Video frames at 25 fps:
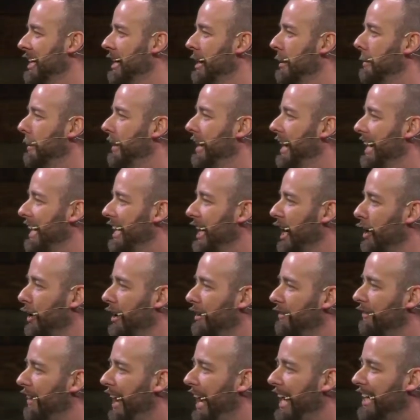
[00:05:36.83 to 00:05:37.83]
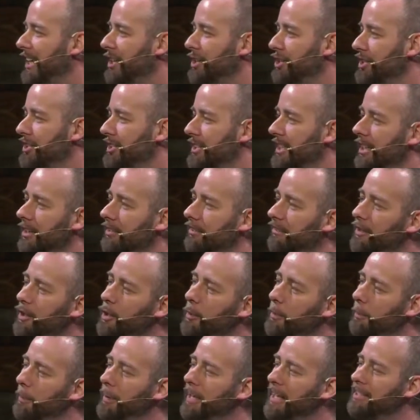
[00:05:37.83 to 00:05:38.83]
But I go, if I can just get a
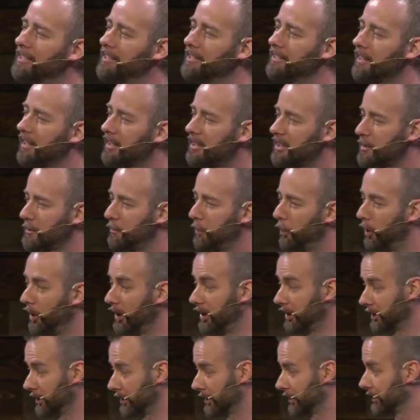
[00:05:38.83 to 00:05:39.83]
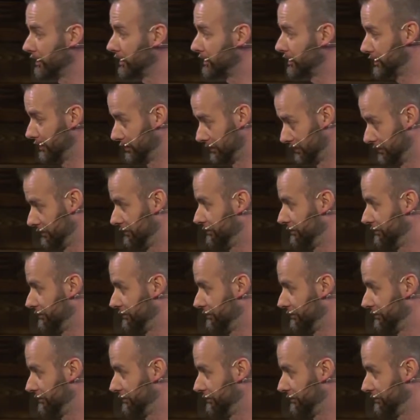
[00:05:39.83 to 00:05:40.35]
few pieces of spoilers,